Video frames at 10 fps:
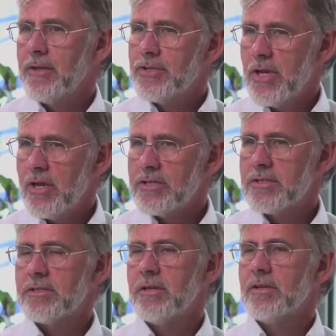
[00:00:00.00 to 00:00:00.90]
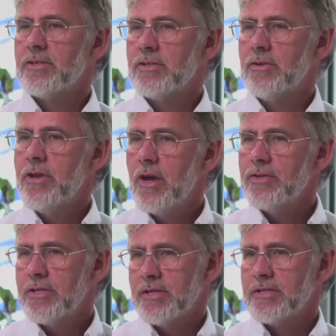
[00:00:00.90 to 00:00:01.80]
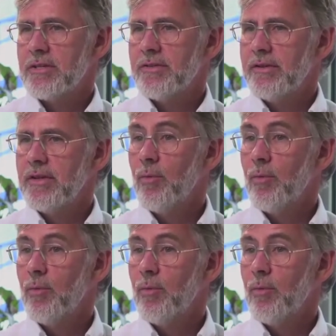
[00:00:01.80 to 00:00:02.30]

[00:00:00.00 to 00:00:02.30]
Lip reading: just to notice that